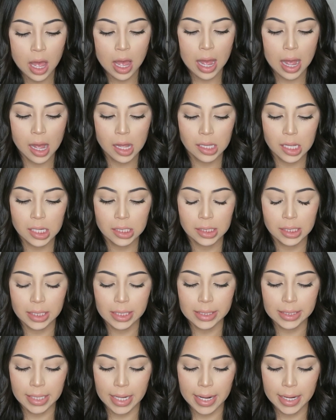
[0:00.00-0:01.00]
How long did
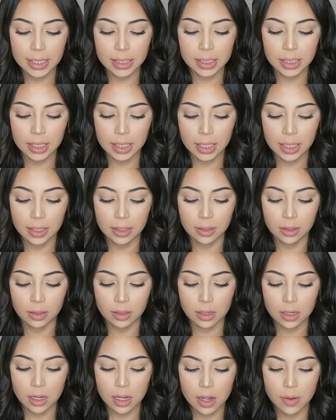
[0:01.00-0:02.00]
it take to
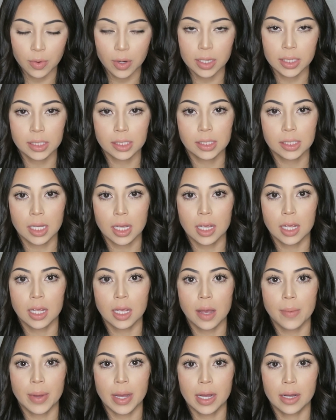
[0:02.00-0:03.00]
heal? I want to
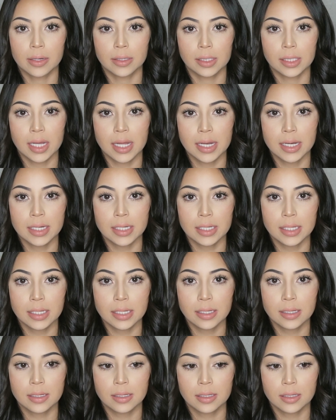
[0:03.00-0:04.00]
say about
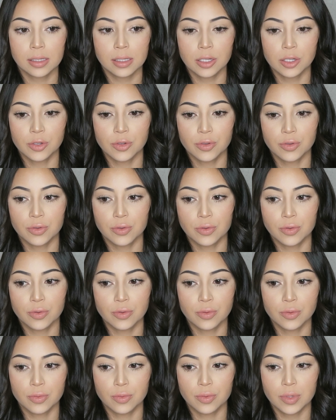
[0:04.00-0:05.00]
10
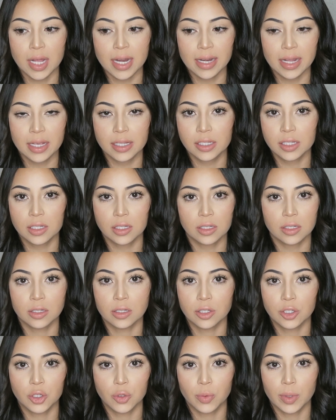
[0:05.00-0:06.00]
days
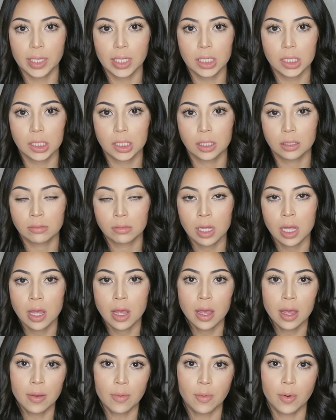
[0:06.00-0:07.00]
to 2 weeks,
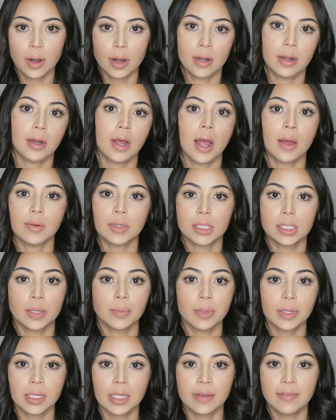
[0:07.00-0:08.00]
when I was
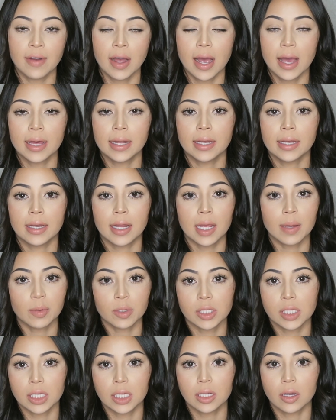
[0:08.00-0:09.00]
completely fine,
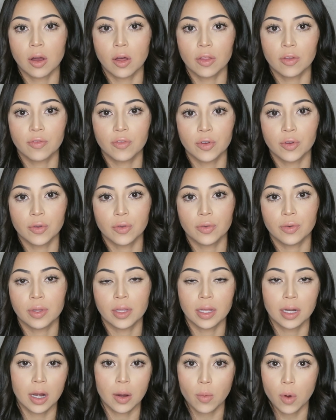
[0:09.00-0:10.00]
able to eat all the food
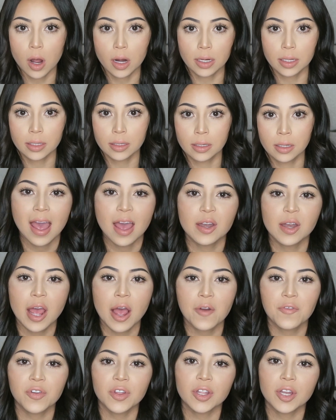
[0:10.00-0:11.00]
that I wanted. And
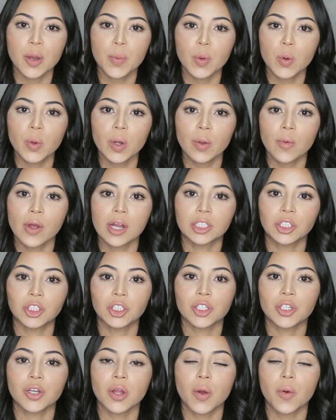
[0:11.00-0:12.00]
now for the number one
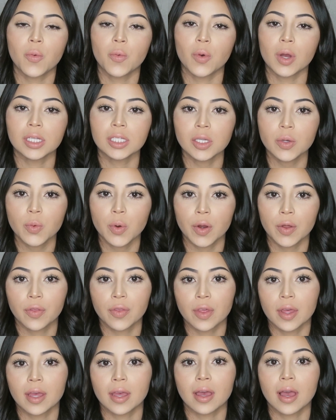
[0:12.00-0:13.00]
question, was it
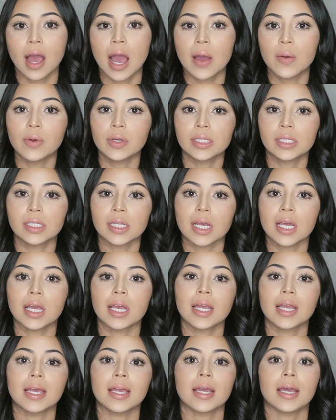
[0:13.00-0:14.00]
worth it? I would
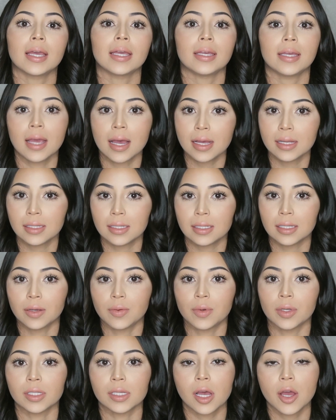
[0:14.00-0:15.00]
say yes, it
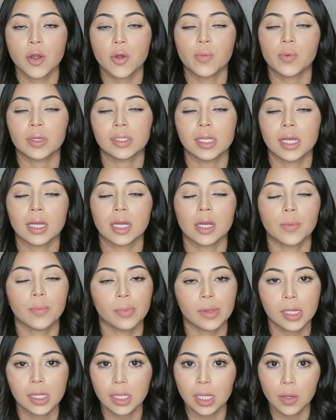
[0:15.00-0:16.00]
was 100%
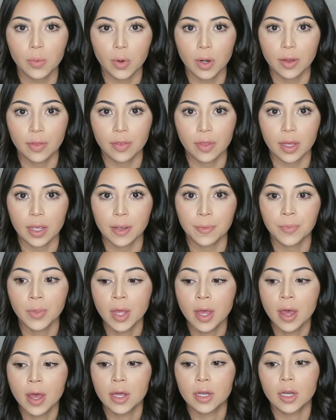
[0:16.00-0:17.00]
completely worth it.
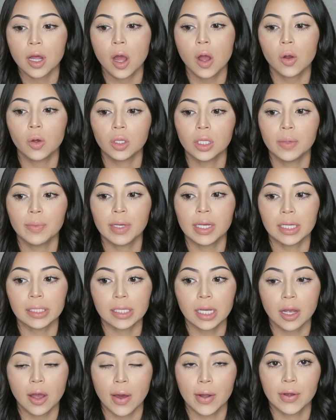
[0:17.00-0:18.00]
Not only because
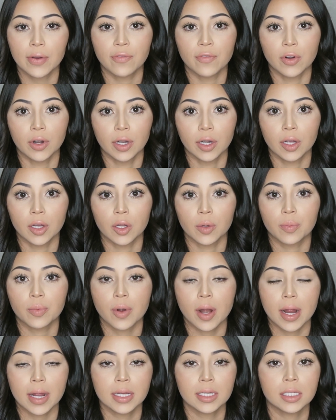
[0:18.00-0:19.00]
I got it for a good
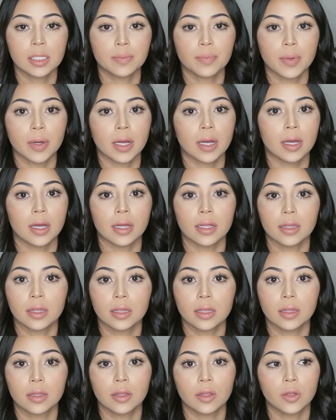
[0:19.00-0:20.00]
price, but
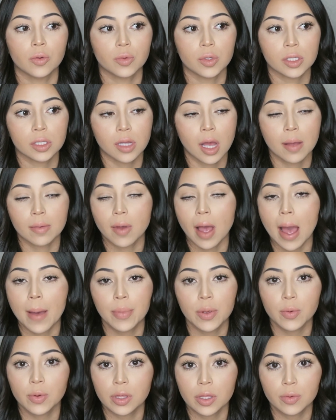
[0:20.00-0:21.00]
I'm
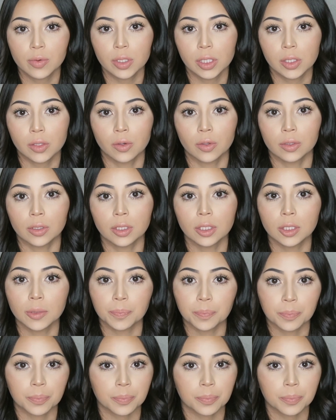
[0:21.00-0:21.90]
happy with the results.